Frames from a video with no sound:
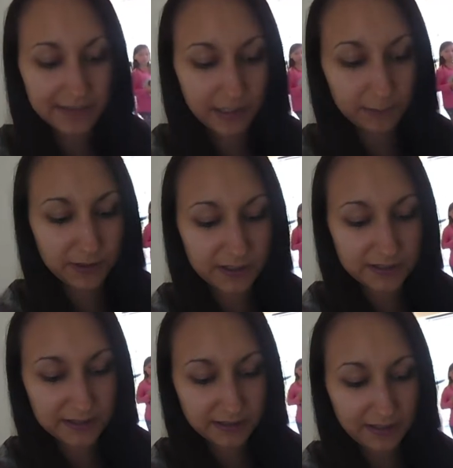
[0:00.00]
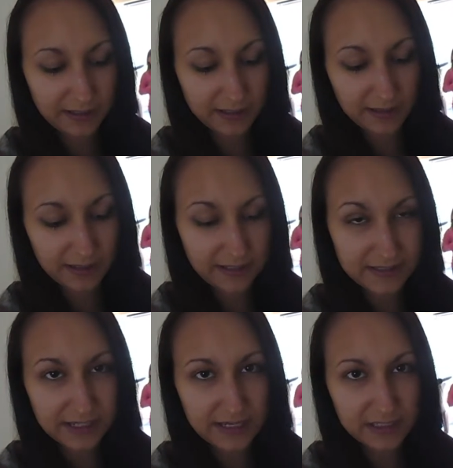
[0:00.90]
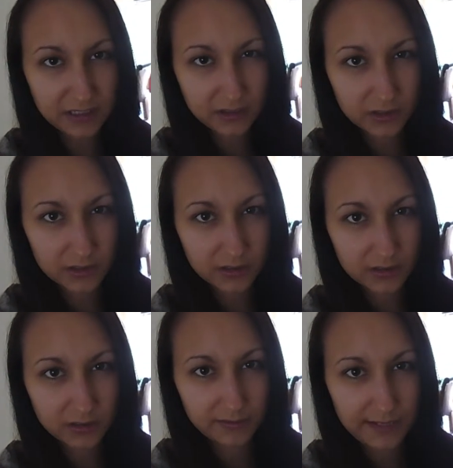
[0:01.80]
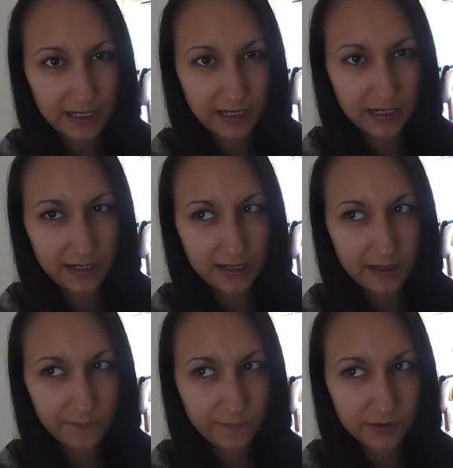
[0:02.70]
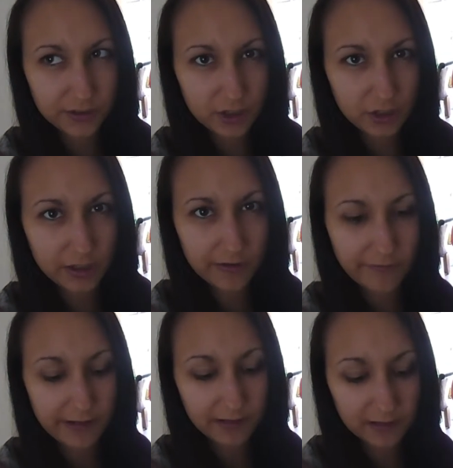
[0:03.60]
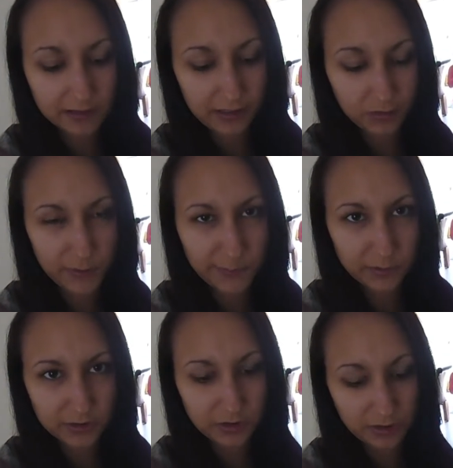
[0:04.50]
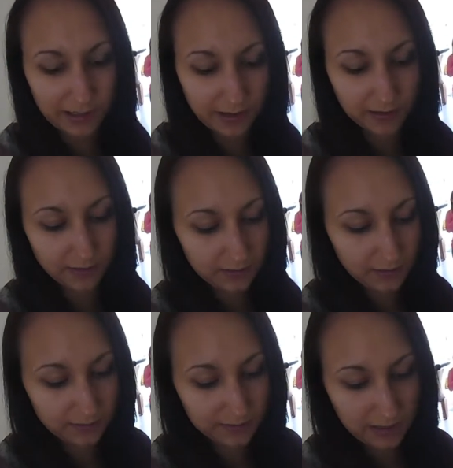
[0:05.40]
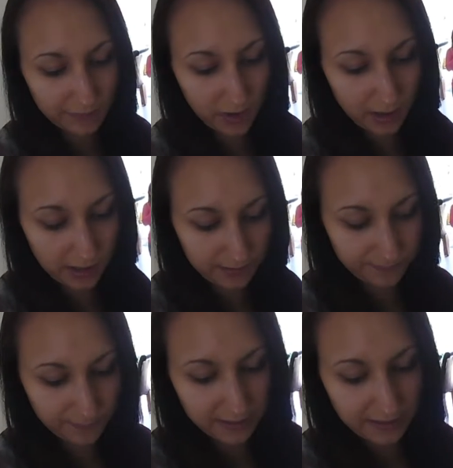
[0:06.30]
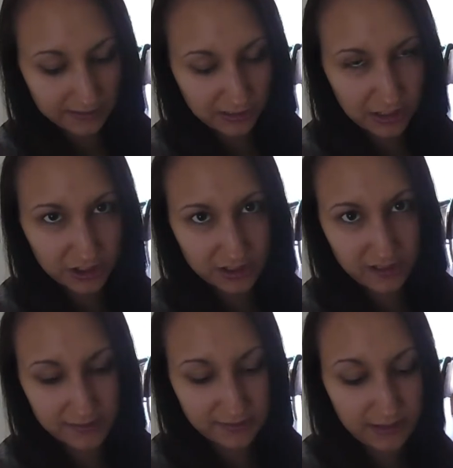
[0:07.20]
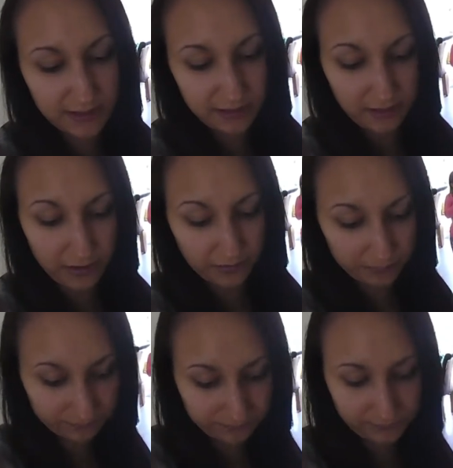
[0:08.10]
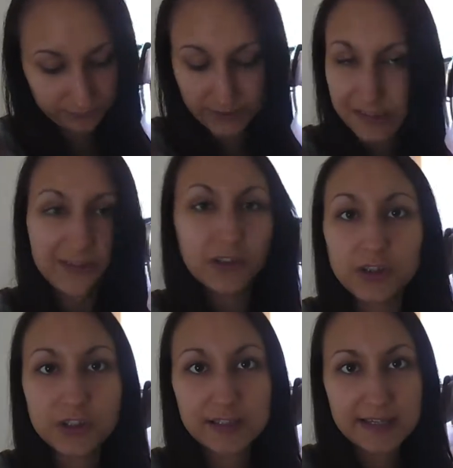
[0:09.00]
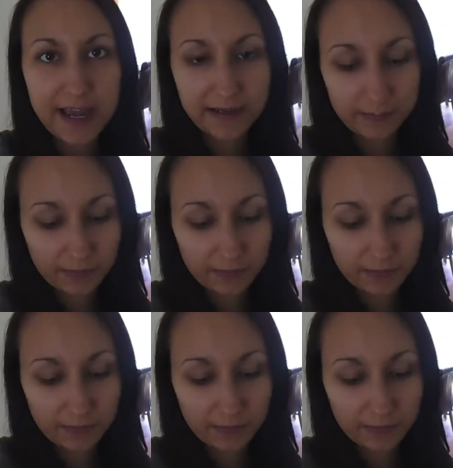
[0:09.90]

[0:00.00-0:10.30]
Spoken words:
seat because it's a infant to toddler, I think, like newborn to toddler, a rocker. He's only just started sitting in it though. He's never usually sat in it